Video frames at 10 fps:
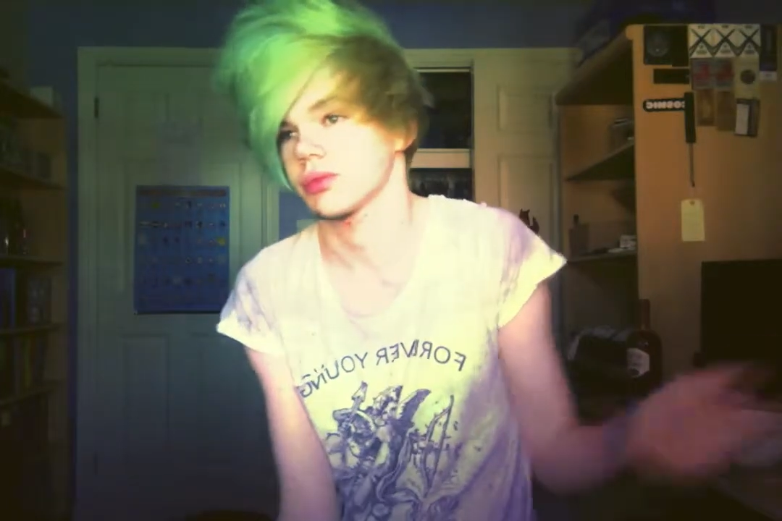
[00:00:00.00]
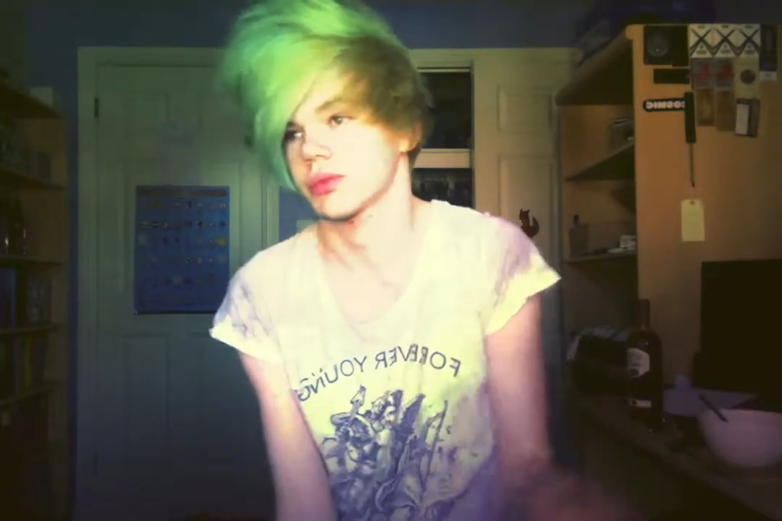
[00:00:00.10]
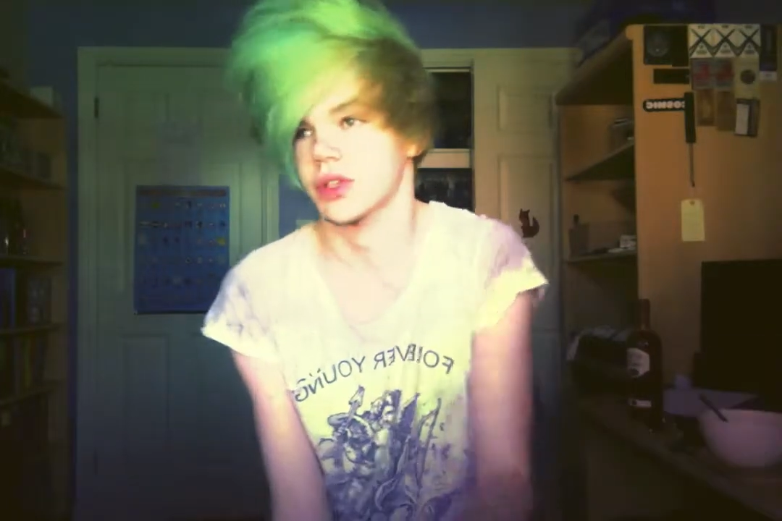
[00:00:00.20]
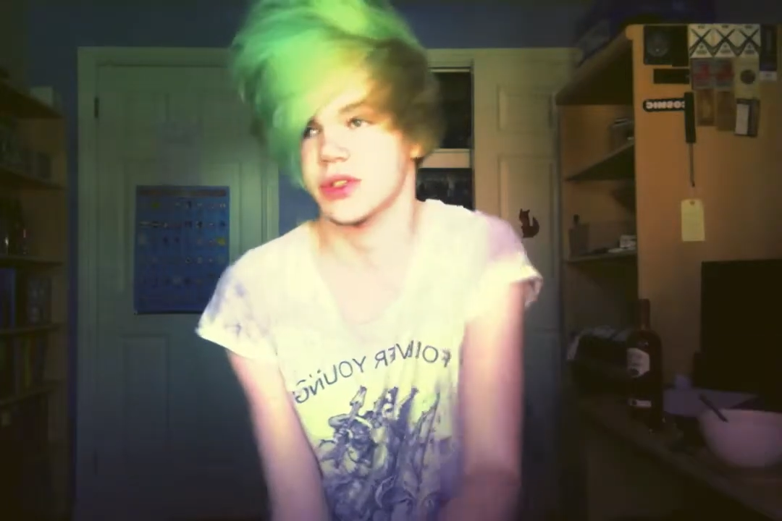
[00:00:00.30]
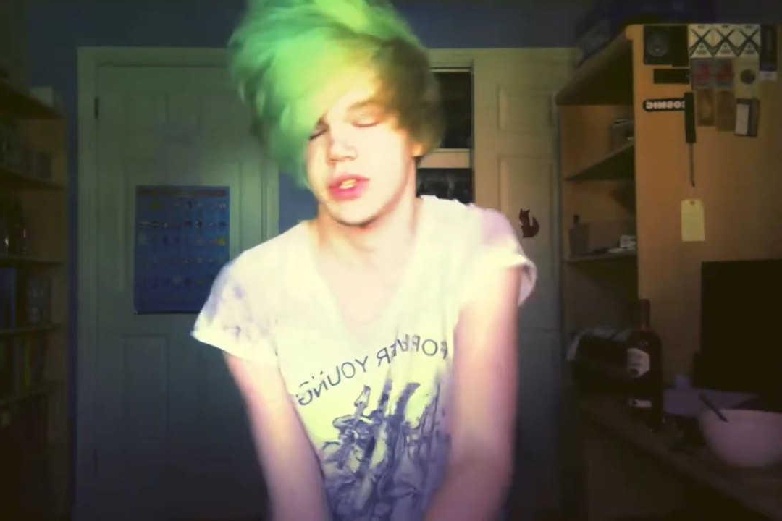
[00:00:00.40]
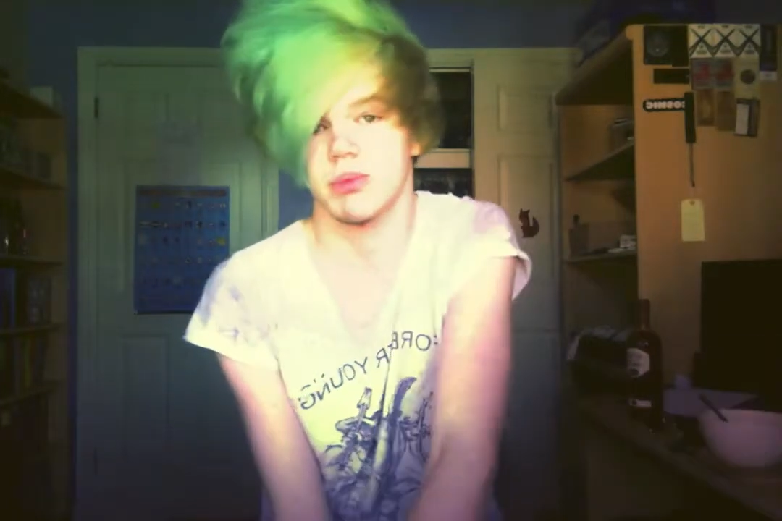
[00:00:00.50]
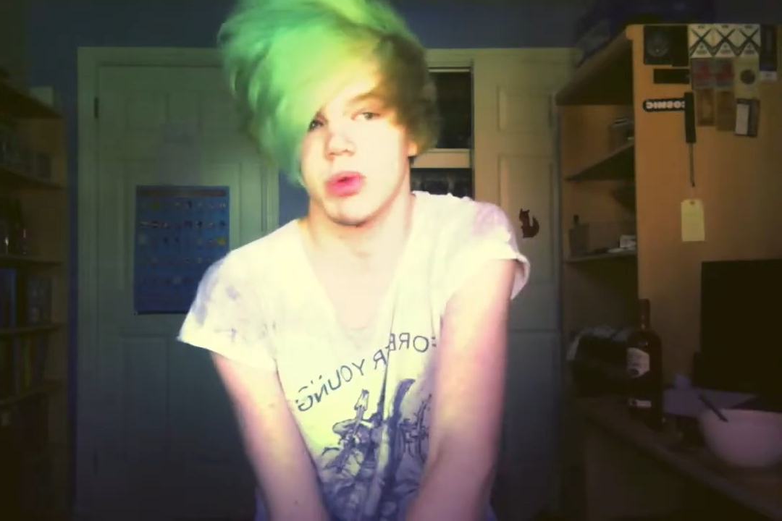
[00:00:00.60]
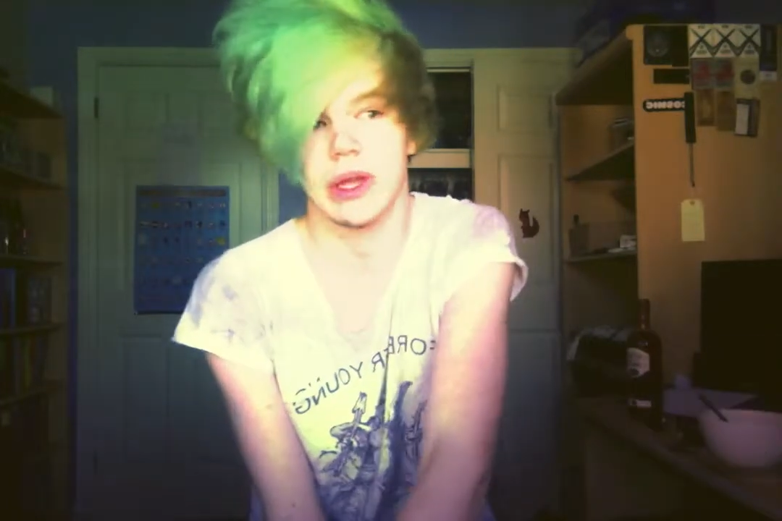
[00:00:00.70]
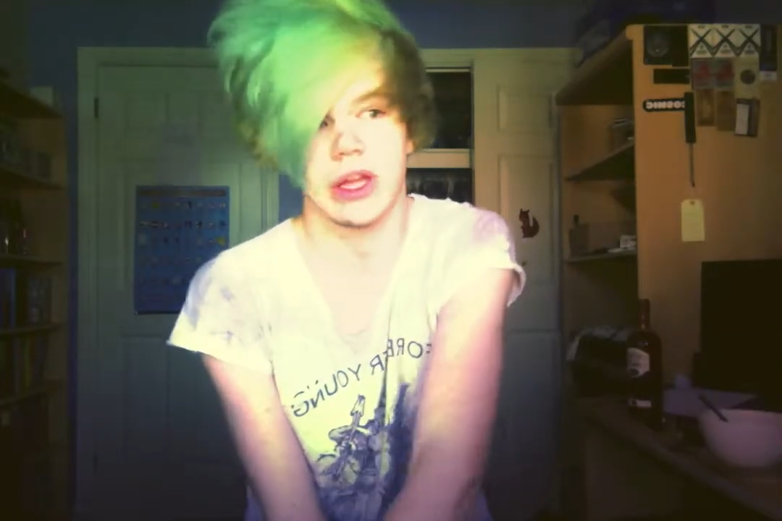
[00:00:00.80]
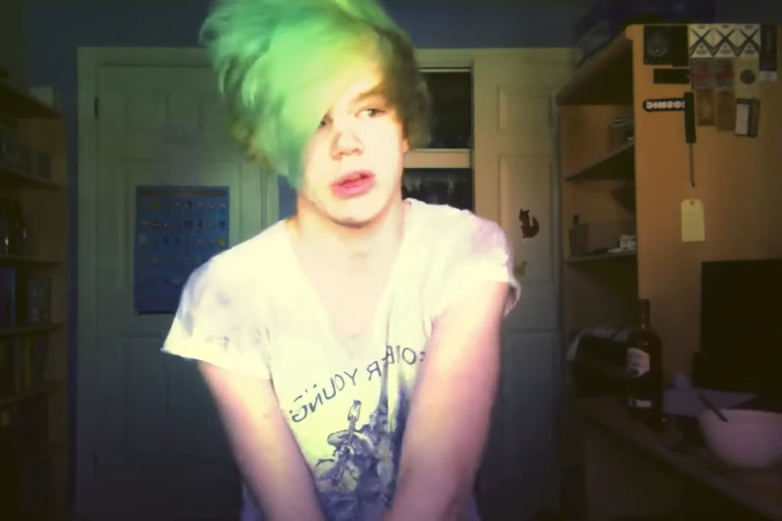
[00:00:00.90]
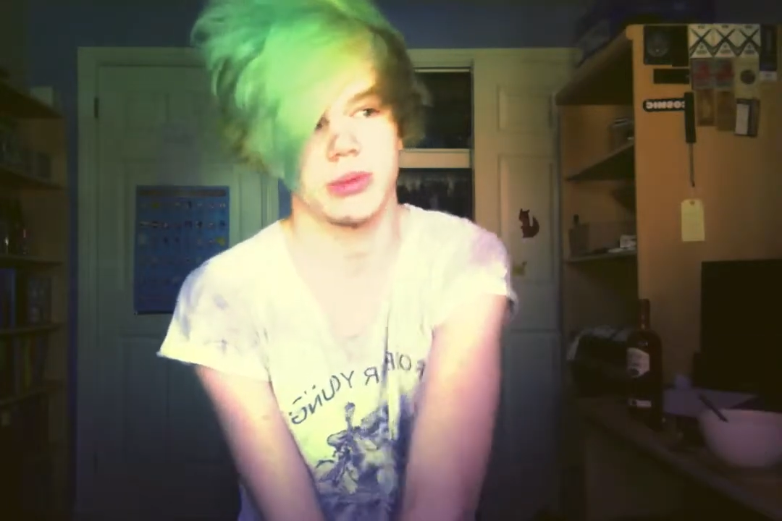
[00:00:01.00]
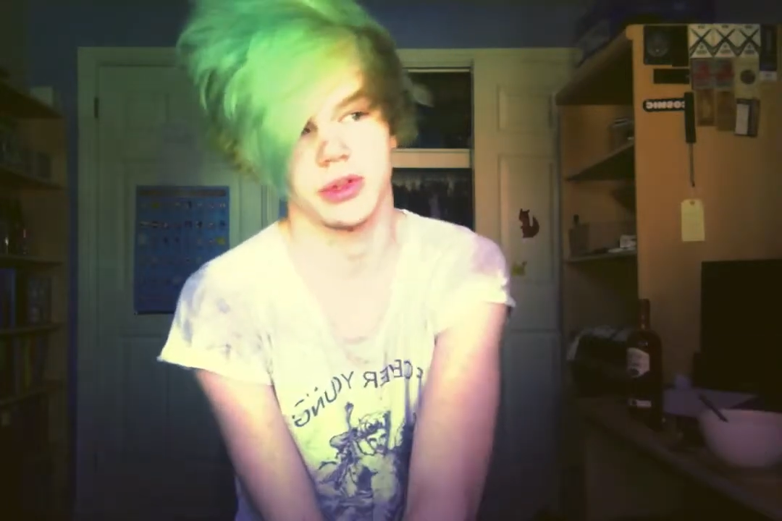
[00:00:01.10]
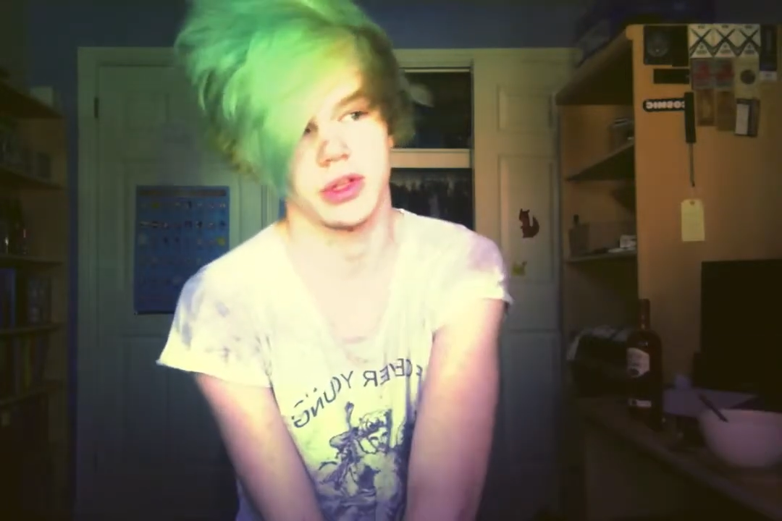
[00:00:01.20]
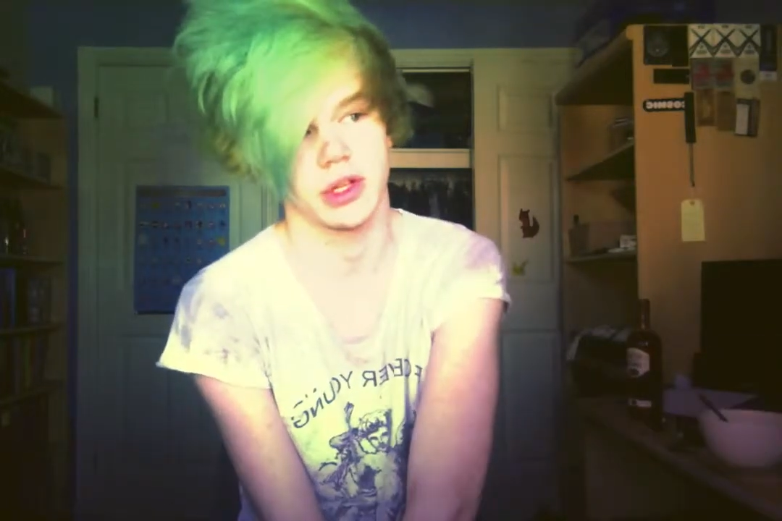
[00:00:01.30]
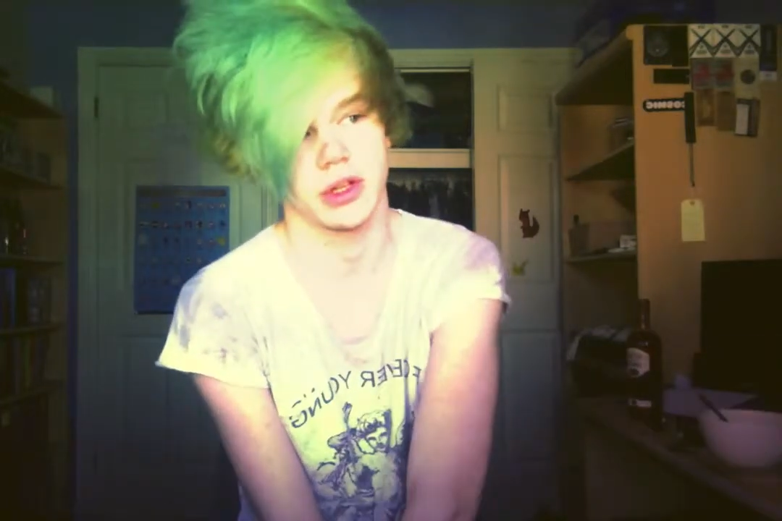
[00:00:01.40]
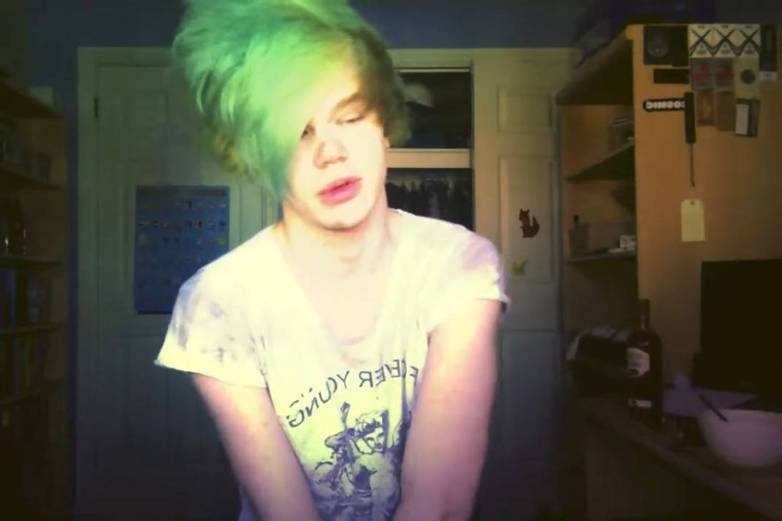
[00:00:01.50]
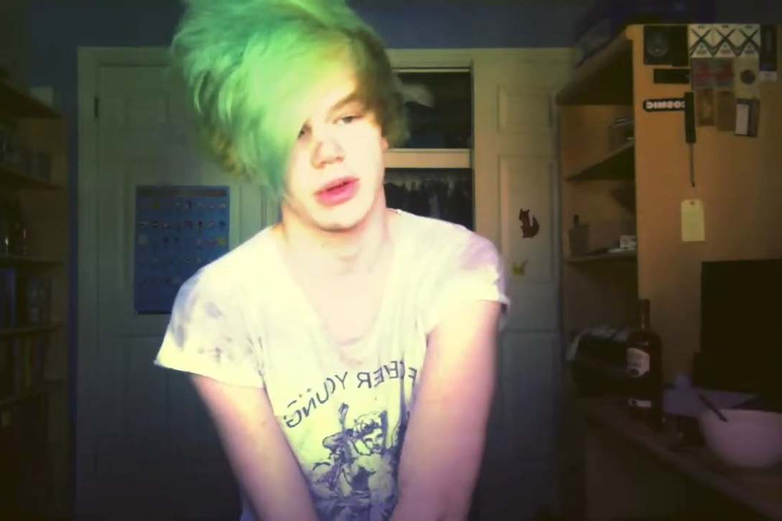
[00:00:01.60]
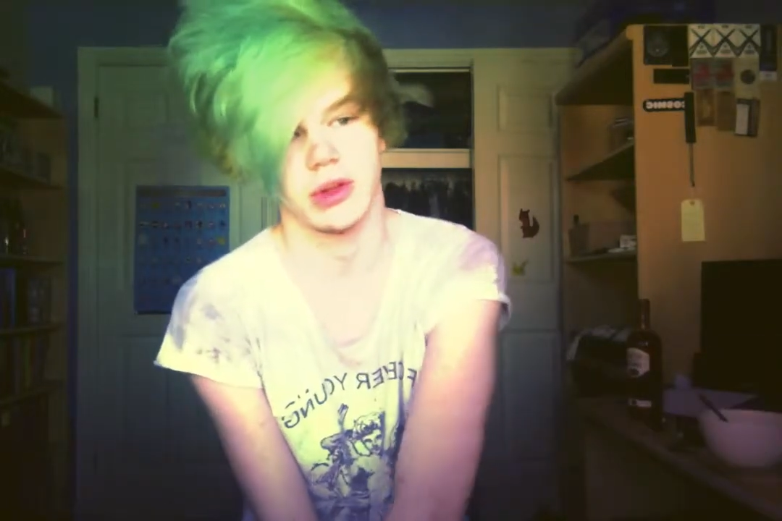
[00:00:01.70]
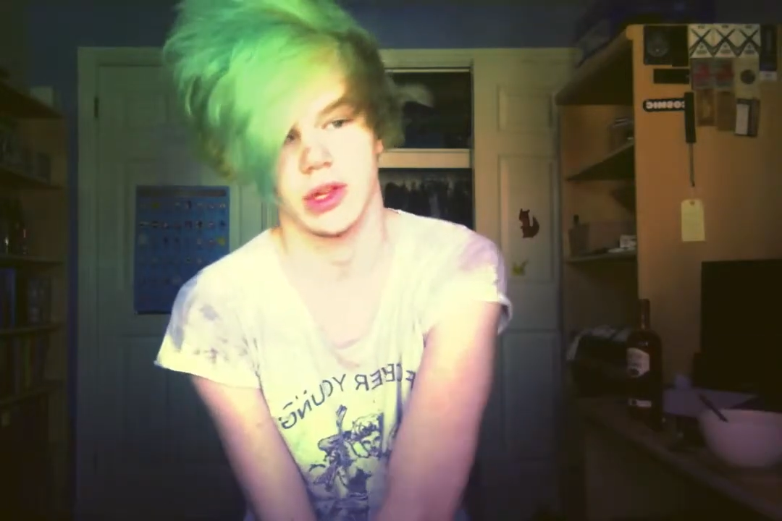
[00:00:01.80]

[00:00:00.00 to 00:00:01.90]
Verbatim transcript: Because you wake up and you look, the,